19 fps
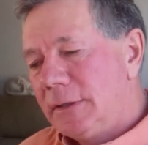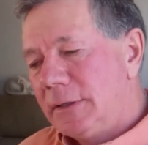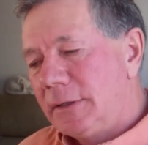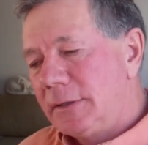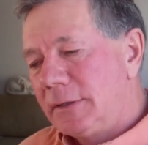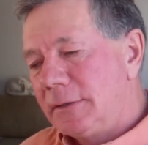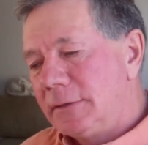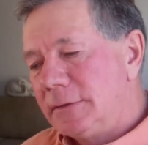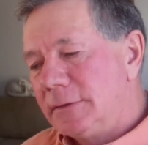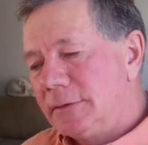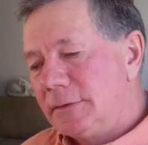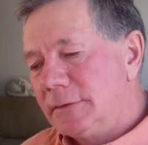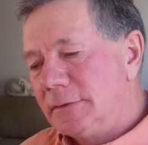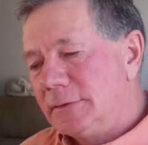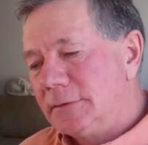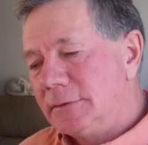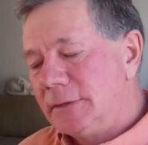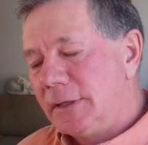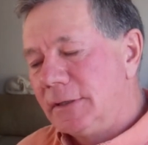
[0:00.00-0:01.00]

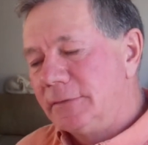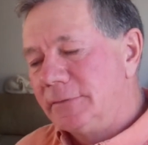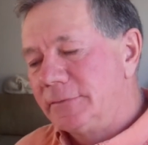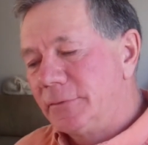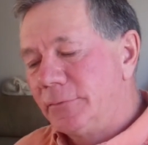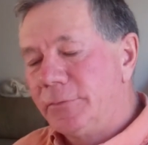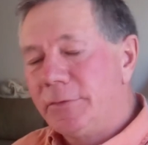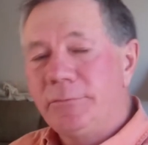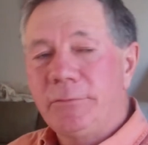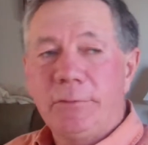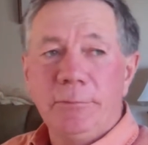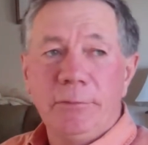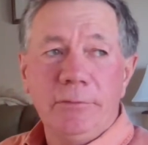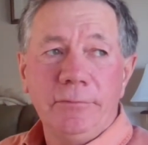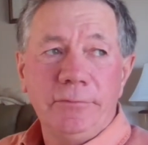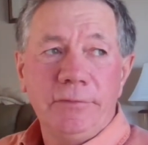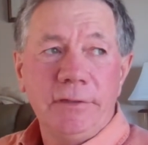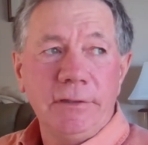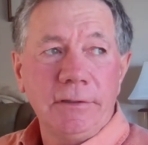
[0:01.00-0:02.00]
And so when we
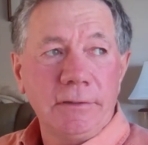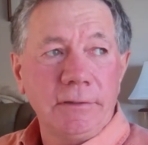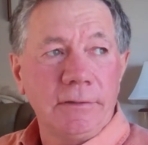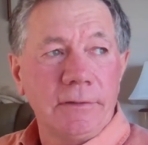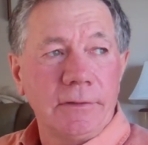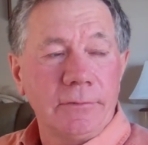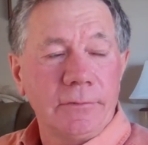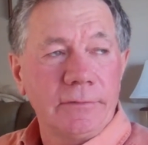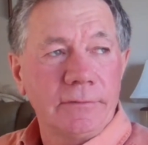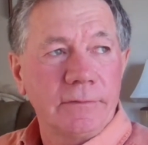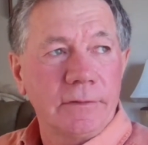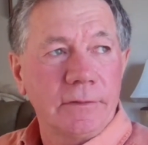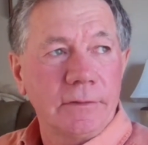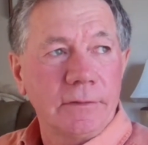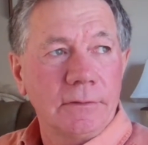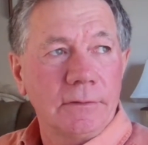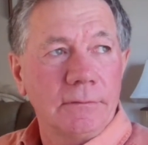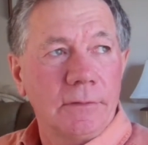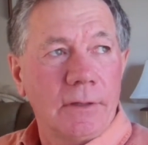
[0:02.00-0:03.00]
moved here, there was
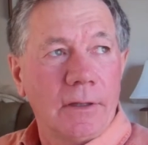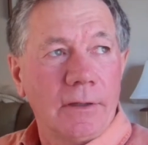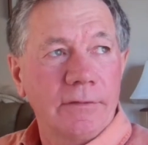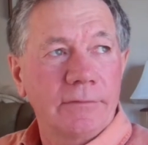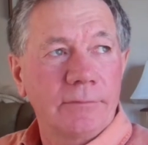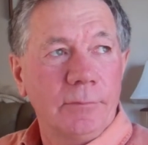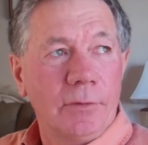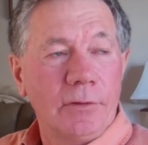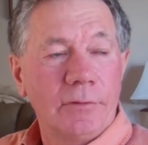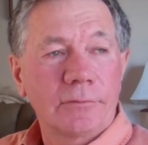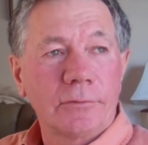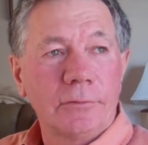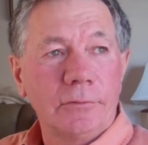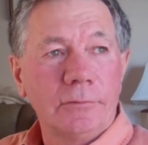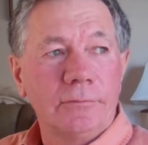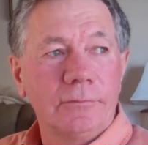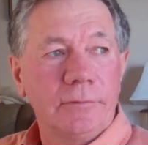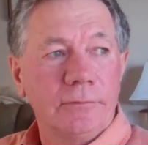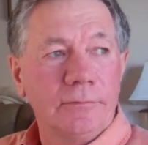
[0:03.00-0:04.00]
a small
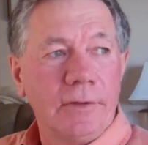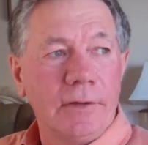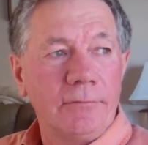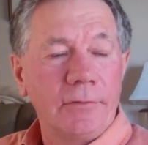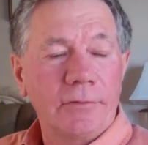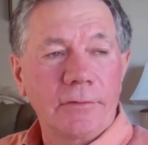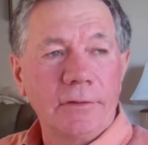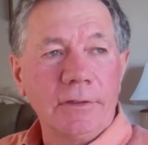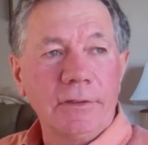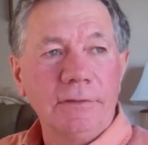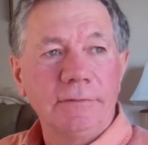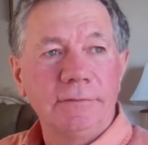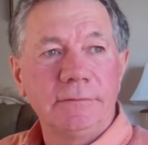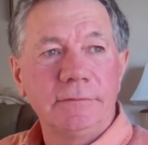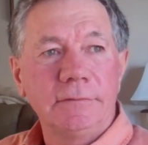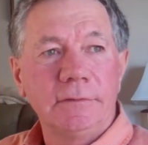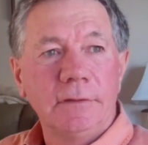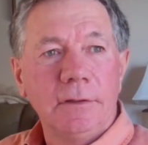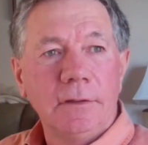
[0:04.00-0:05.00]
grove of
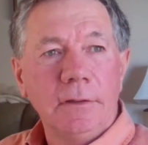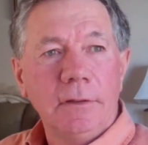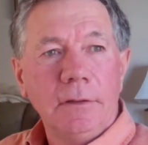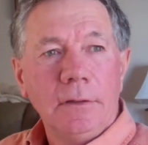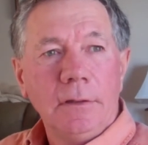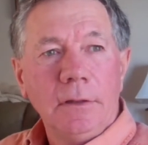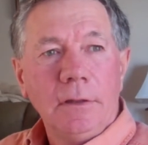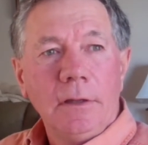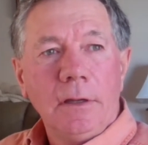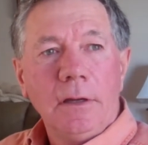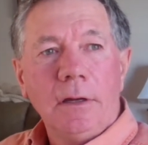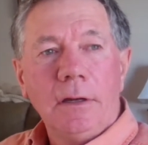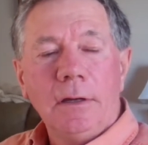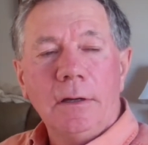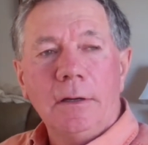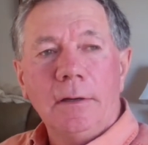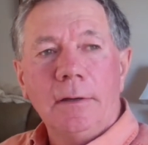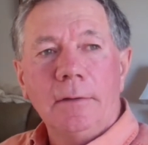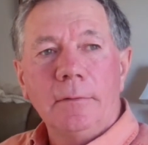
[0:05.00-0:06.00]
evergreens.
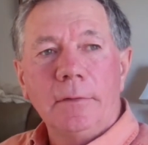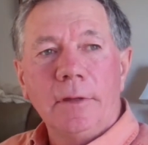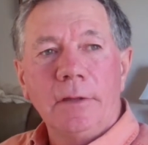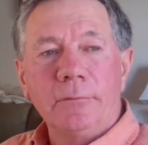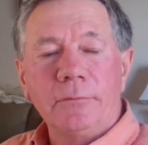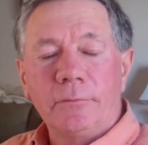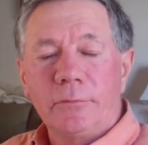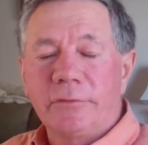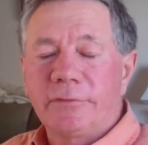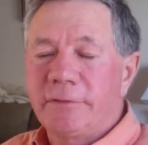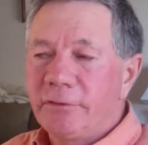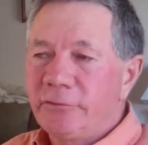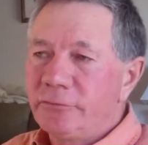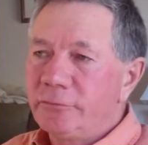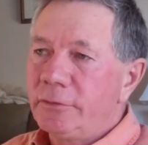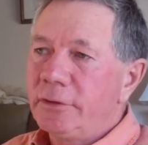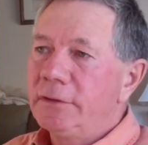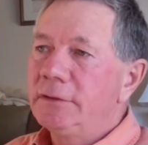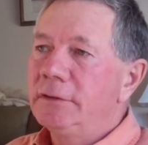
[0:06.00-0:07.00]
And we're
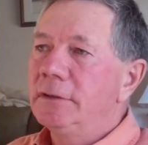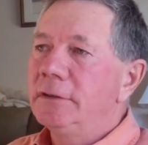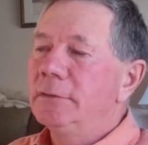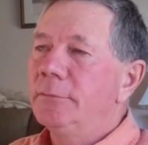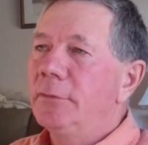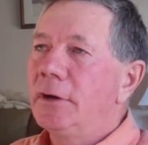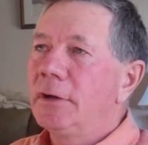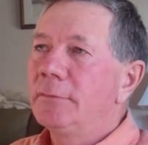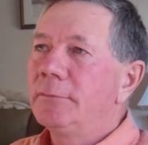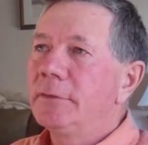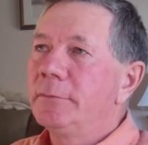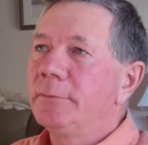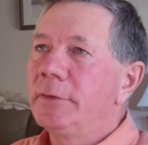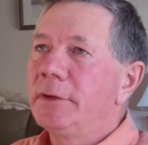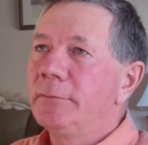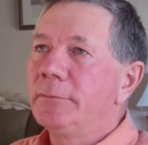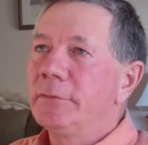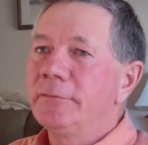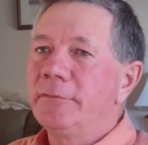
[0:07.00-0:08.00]
situated in the bottom of the
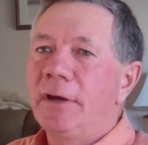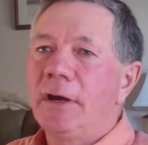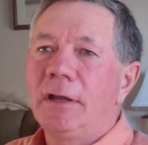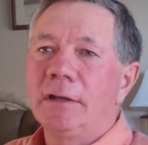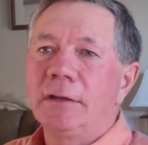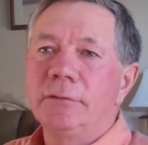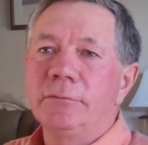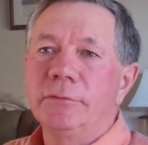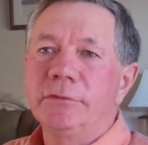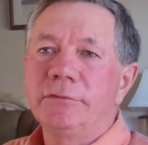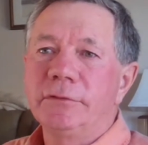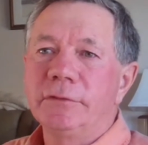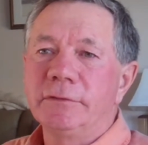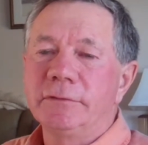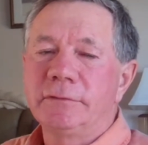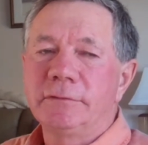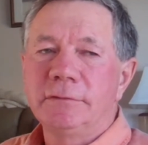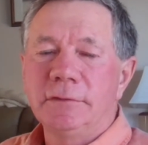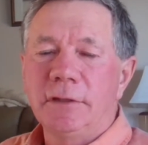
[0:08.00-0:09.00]
Pembina Valley, which
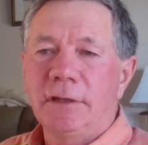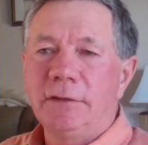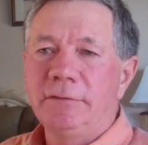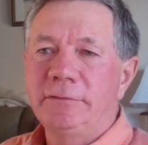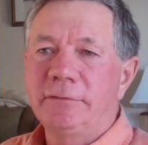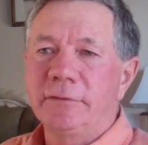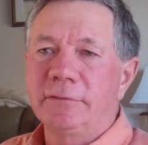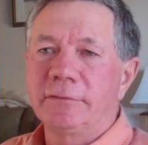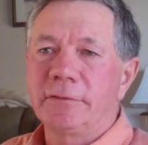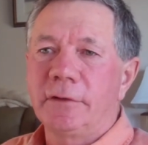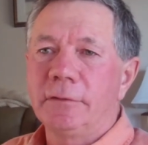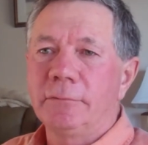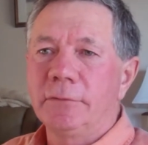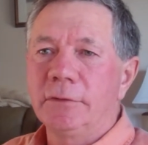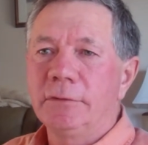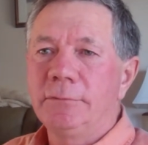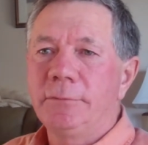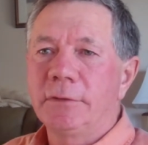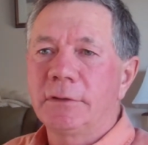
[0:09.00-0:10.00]
is nice to start
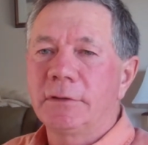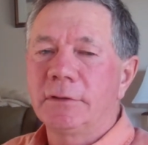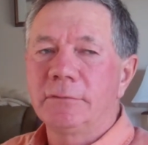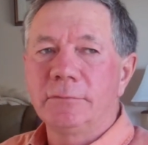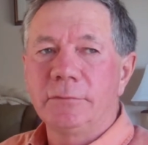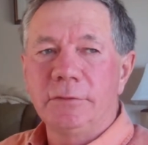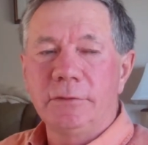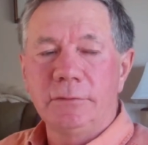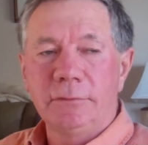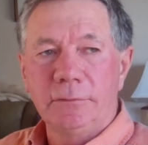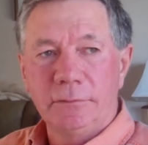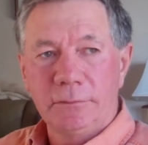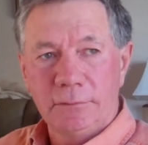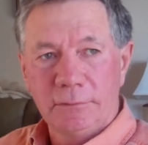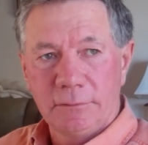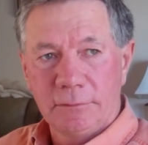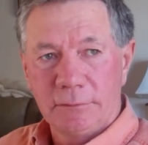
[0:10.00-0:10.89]
with because we